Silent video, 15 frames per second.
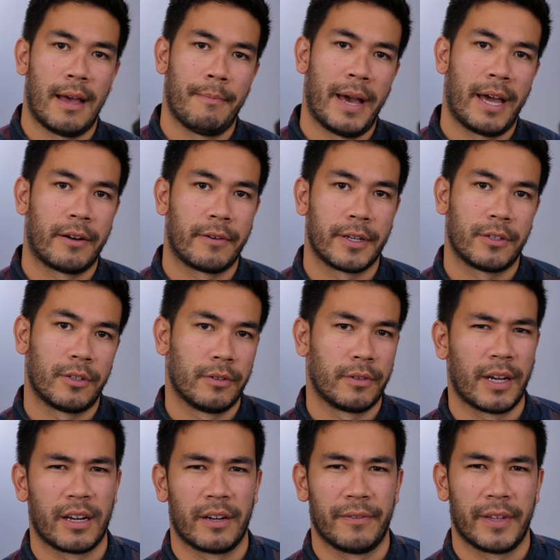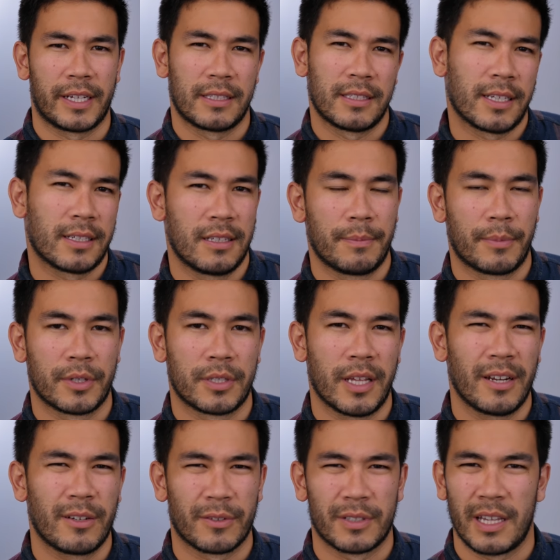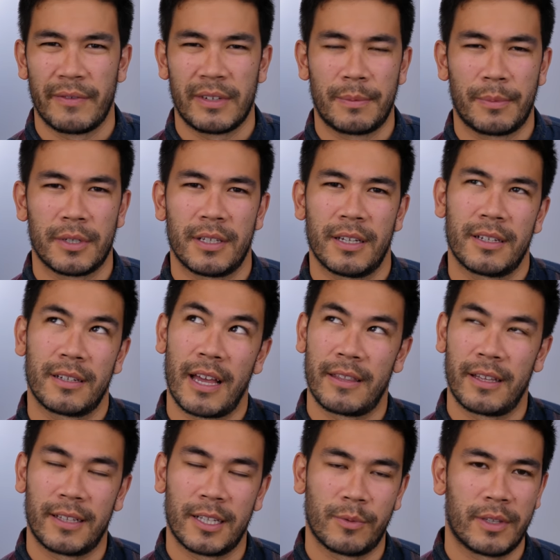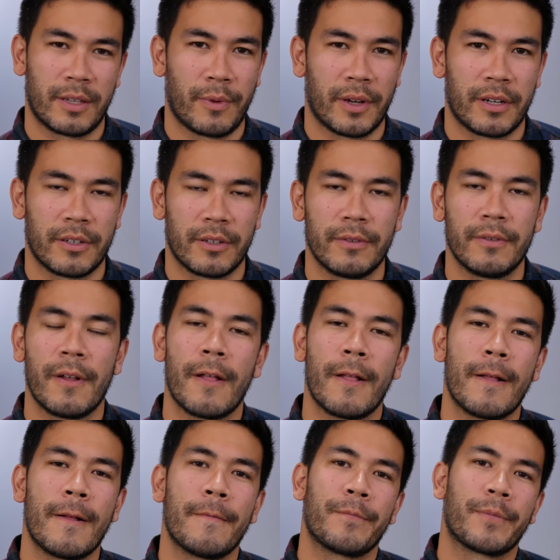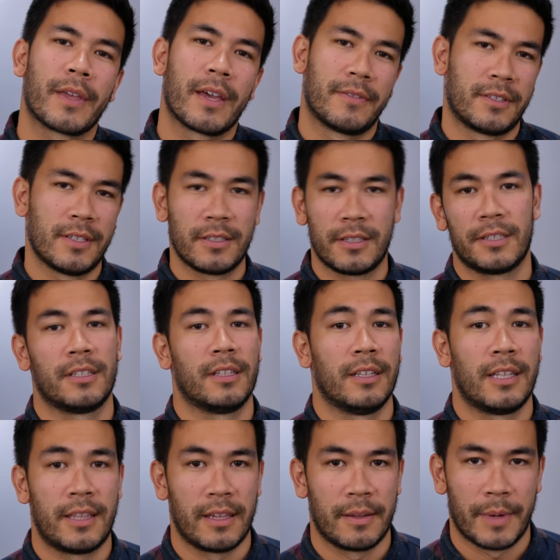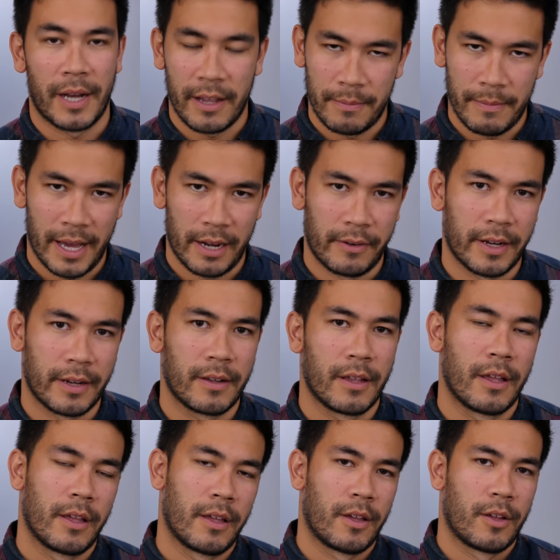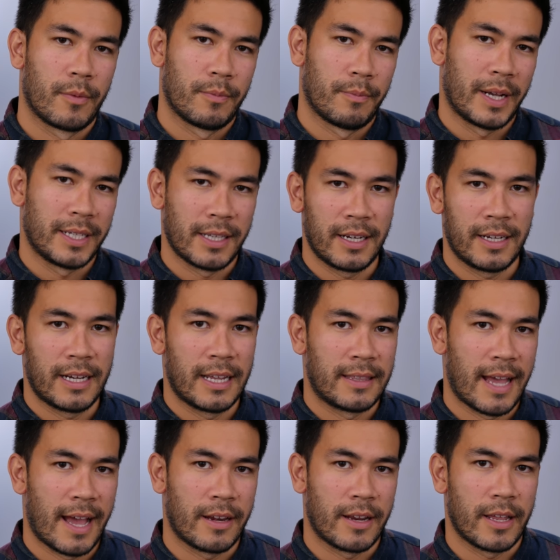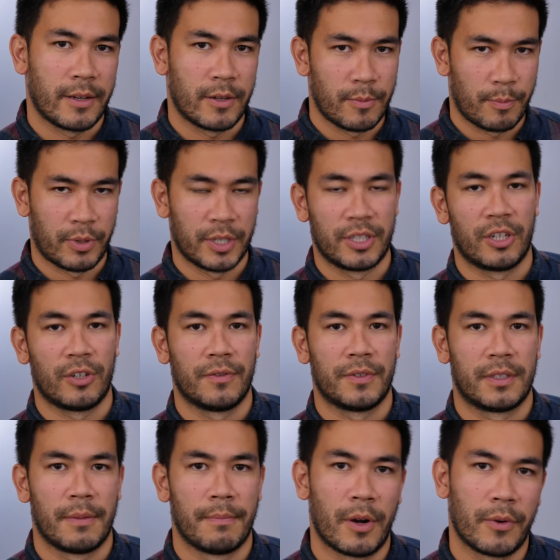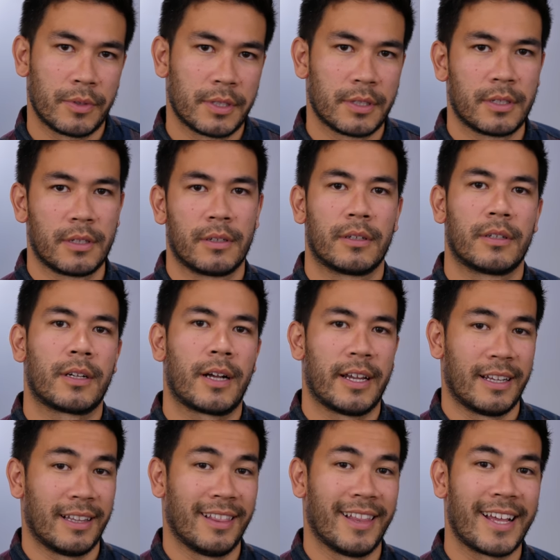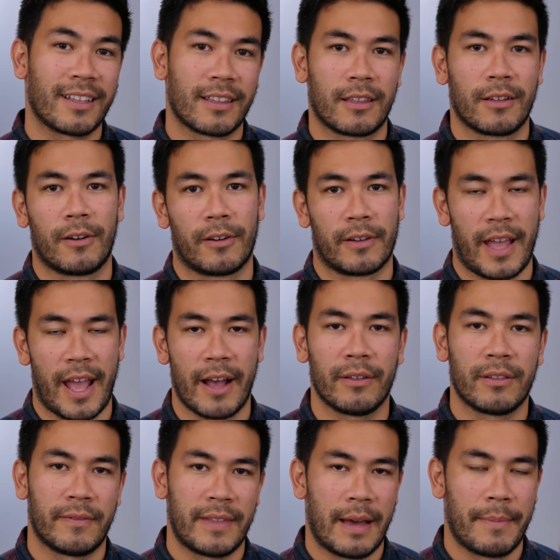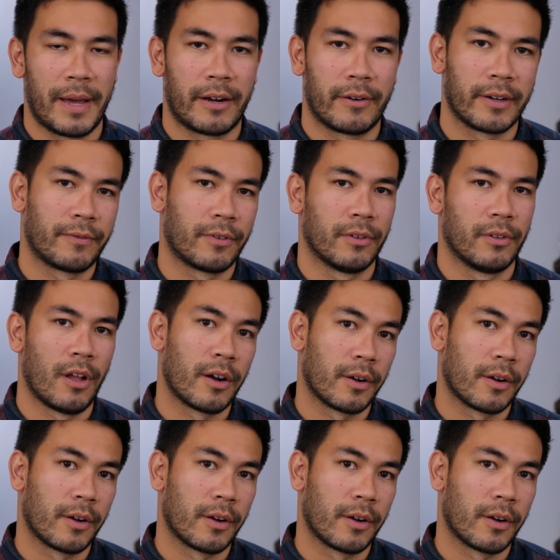that battery to kind of like 60% or 70%, I think that's what they want to do. And since this is a lithium ion battery, by setting it at that, it preserves the most kind of length or the health of that battery for